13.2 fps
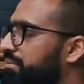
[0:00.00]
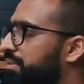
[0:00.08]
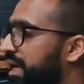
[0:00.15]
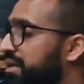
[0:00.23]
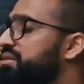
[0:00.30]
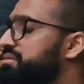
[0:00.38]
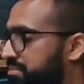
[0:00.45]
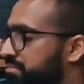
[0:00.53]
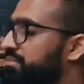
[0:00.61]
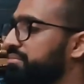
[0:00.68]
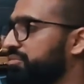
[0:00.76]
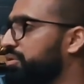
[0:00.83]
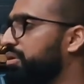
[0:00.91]
and as
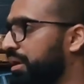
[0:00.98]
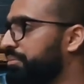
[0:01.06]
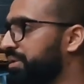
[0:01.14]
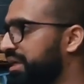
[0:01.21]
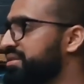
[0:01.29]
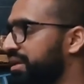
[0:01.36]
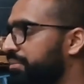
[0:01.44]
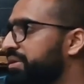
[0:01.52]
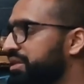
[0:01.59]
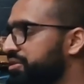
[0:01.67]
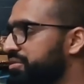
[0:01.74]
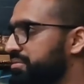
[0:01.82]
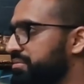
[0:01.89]
a
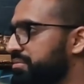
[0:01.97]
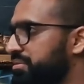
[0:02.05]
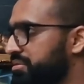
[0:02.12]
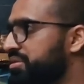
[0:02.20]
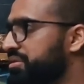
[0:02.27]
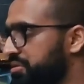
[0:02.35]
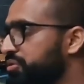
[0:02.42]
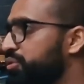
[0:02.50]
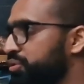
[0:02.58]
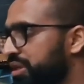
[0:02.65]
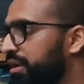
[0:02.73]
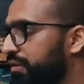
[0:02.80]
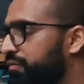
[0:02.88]
Lebanese citizen
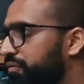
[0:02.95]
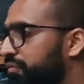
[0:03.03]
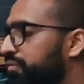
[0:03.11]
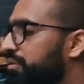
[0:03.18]
yourself,